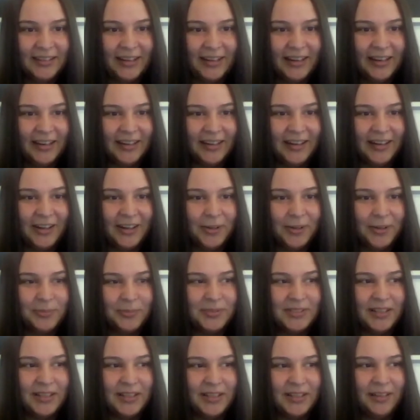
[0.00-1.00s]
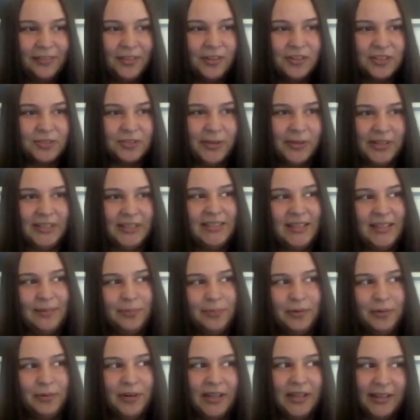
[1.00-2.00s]
It helps if you just want to
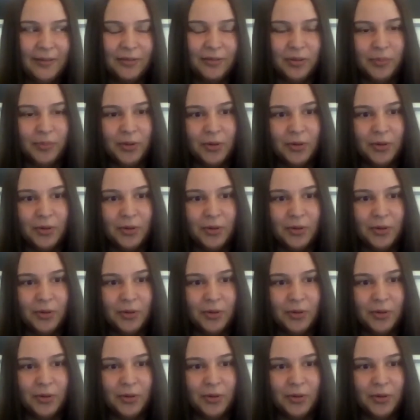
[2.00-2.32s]
separate them